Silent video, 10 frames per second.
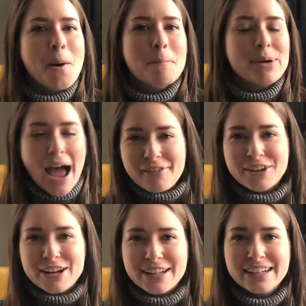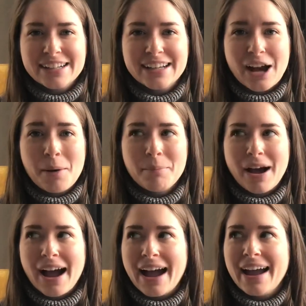but after I knitted it up,
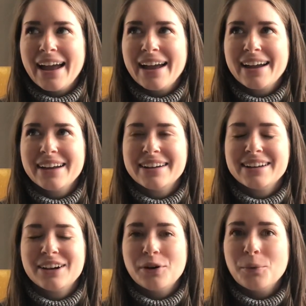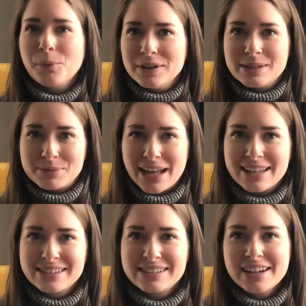I was
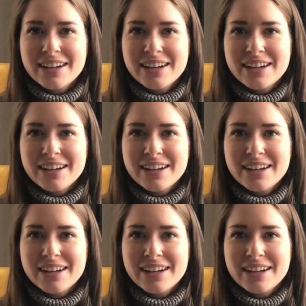obsessed.